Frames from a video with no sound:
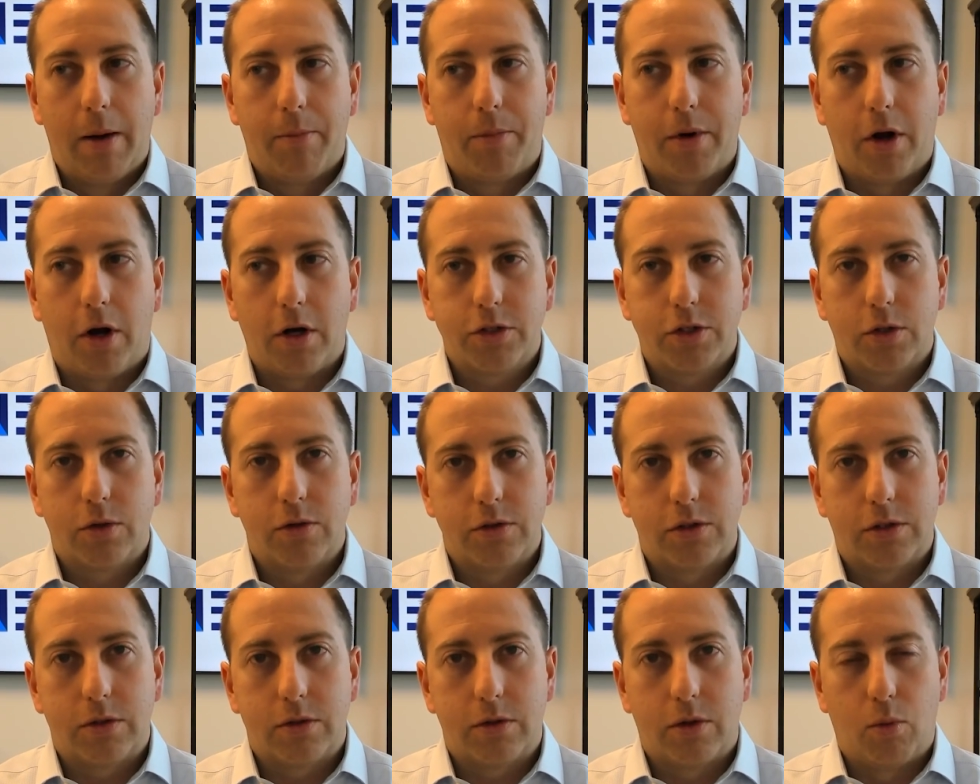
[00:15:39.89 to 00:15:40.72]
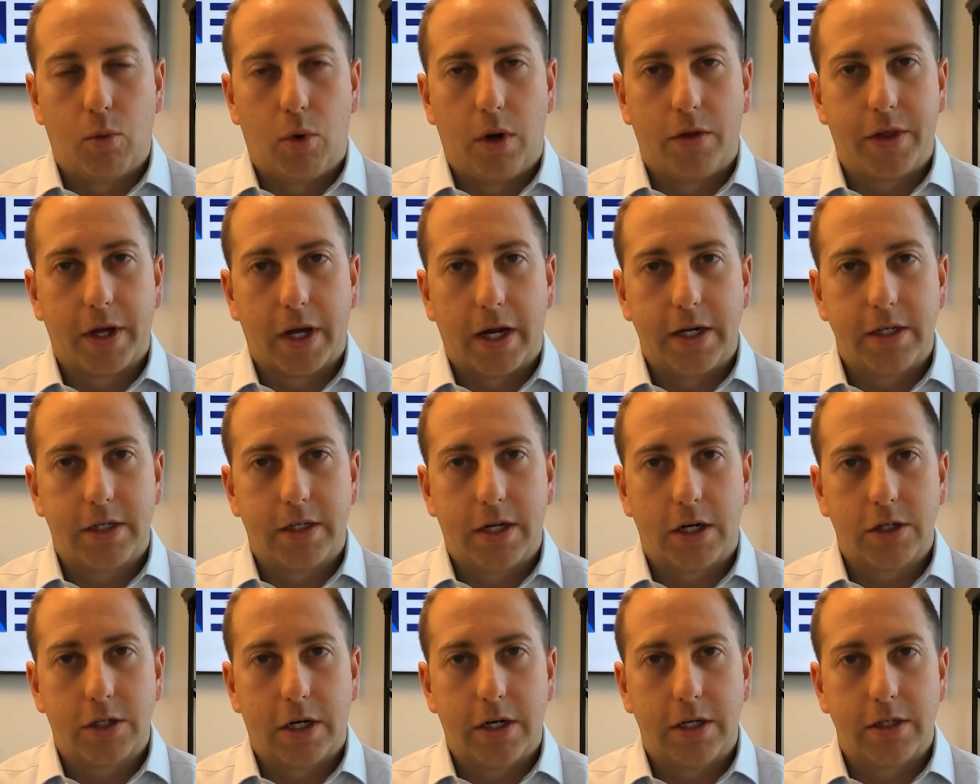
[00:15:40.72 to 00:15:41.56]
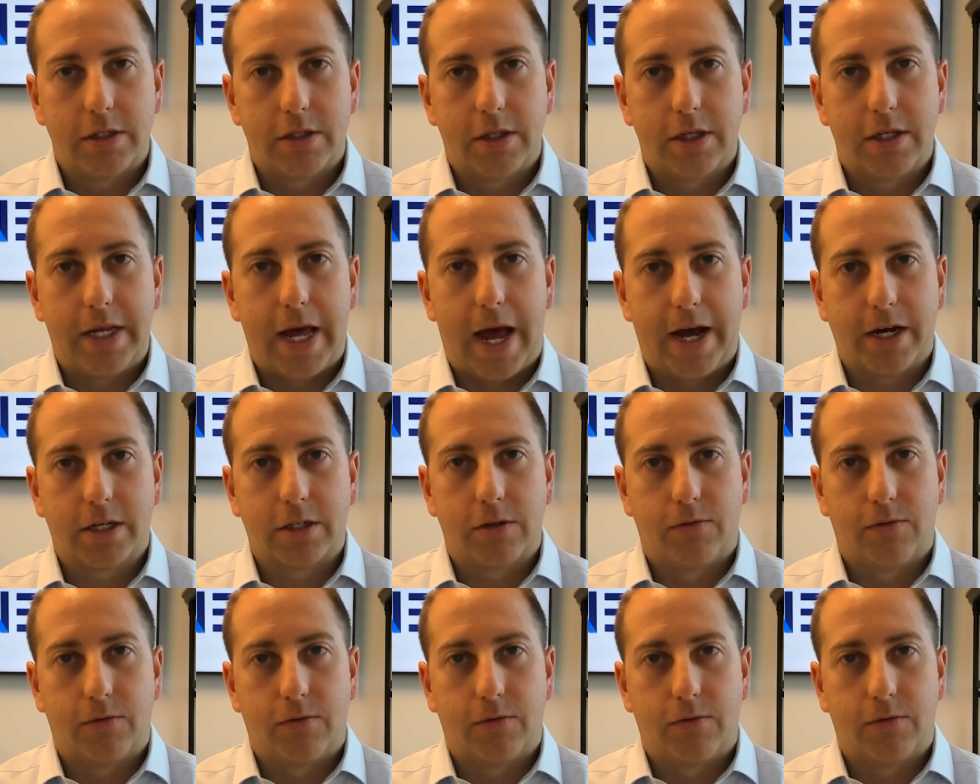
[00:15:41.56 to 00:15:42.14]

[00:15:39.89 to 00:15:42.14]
But also, the one thing I'd touch on is the tax